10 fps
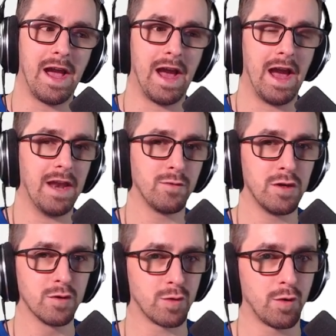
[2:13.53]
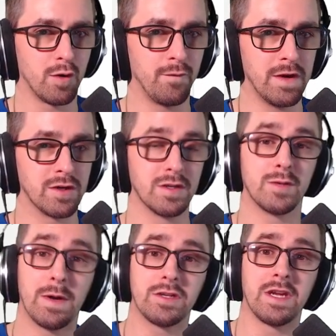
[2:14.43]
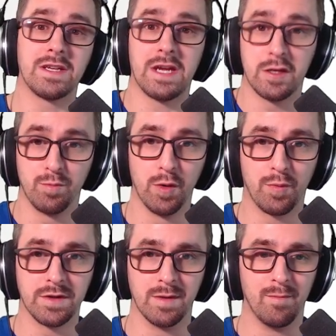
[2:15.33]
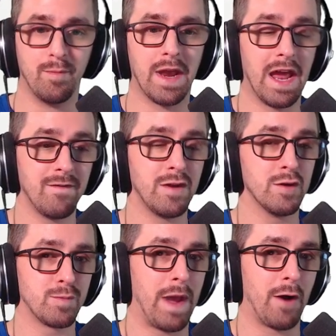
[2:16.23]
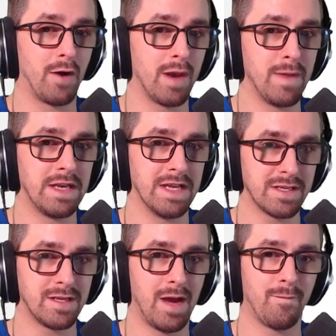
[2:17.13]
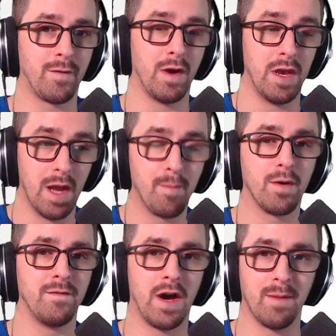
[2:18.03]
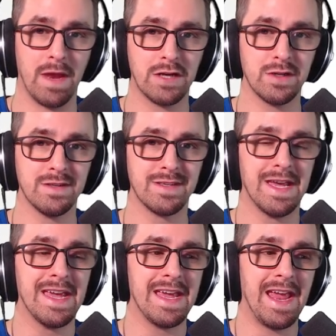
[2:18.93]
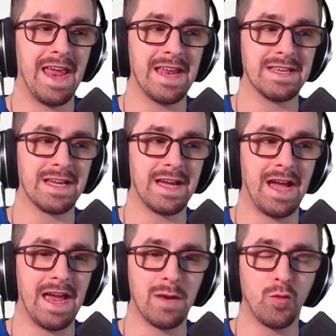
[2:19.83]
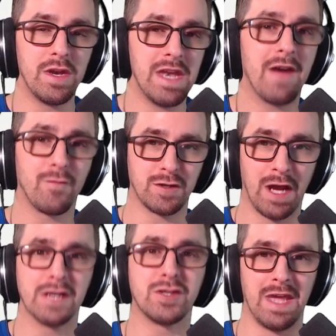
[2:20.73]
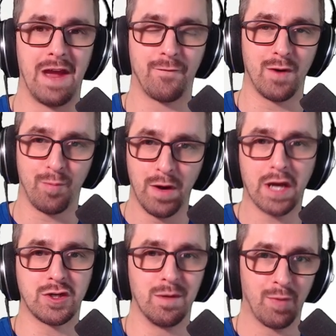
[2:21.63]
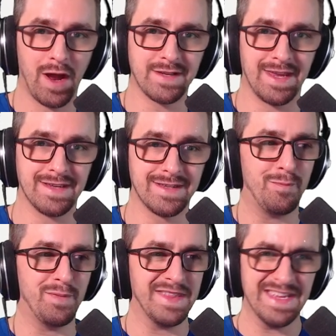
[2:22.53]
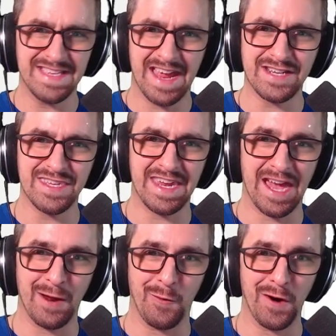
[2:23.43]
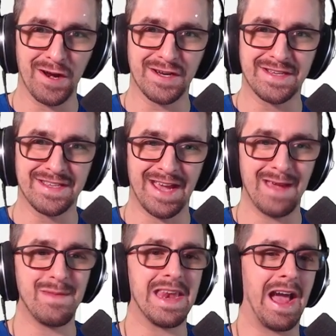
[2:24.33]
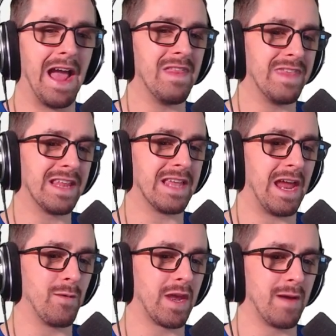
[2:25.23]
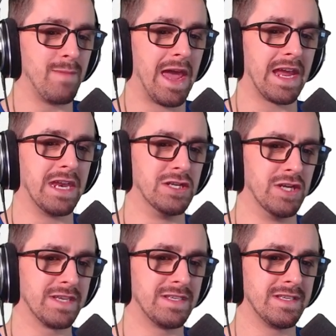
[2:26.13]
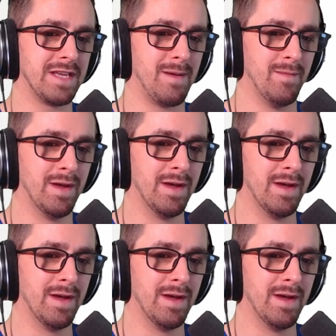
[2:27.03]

I don't use recorder features, especially because I use Blue Prism, but I've used Power Automate Desktop for a number of automations, and I would never touch that for a production process. But this actually kind of works. I mean, I think that I would come back and adjust it some,